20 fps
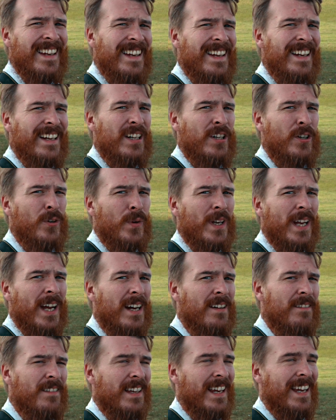Here we
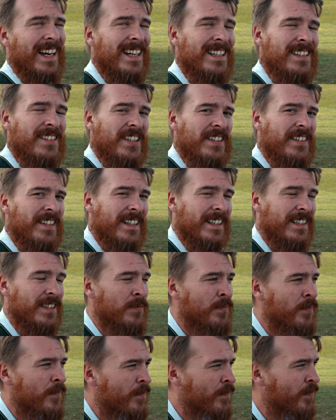have the Concha tier,
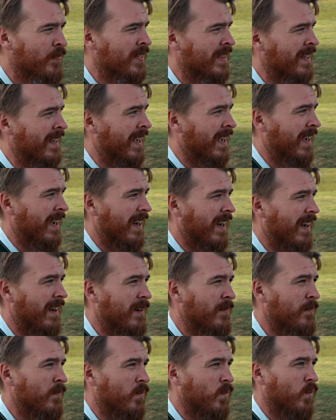
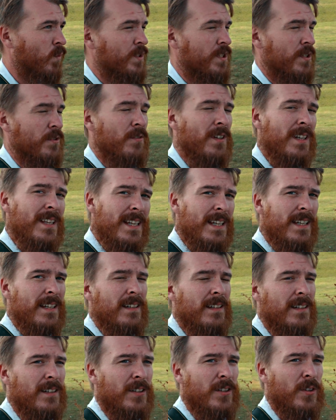which is really
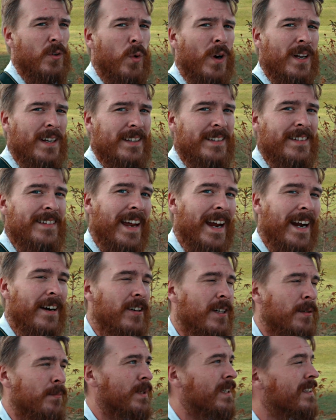quite a
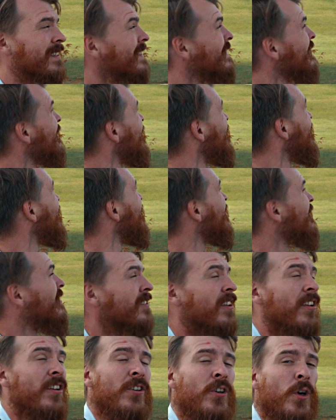daring building. It's
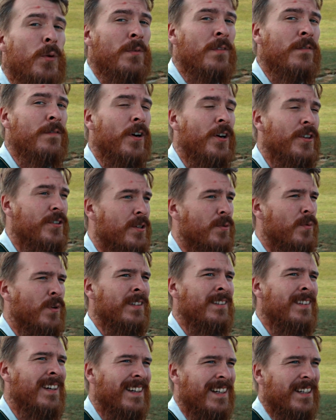another Norman Foster
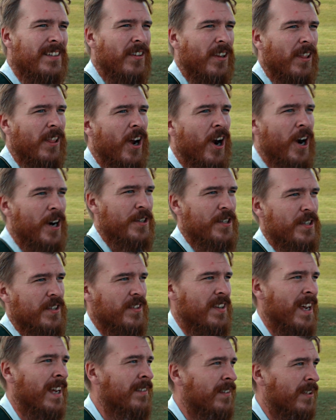one, and it's the largest
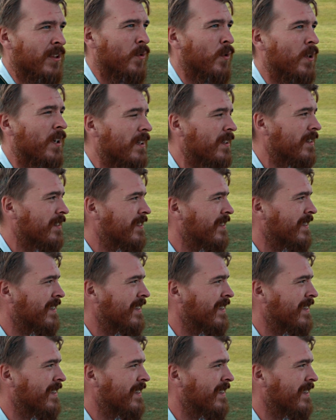tent in the world.